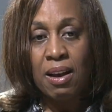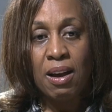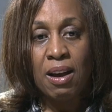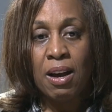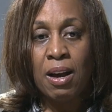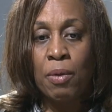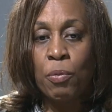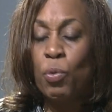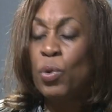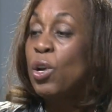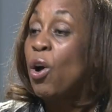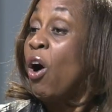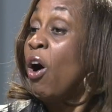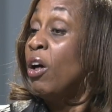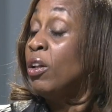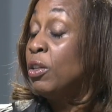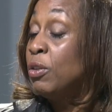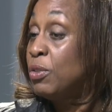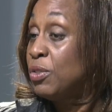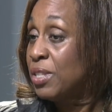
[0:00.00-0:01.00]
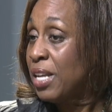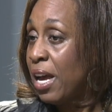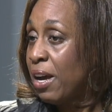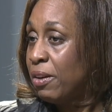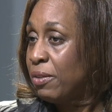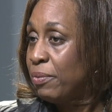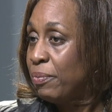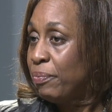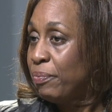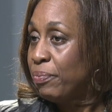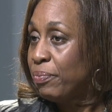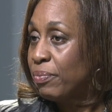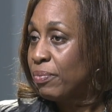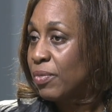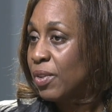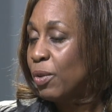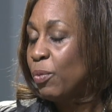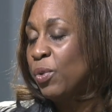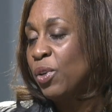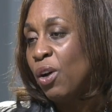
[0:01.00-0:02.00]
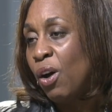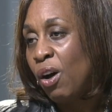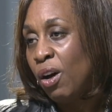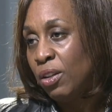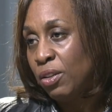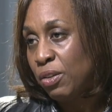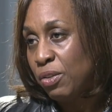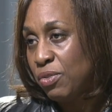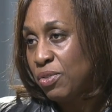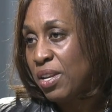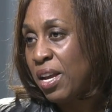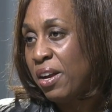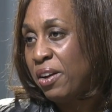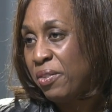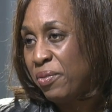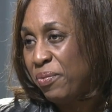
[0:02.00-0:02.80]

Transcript: um, we all lose out. We all lose out.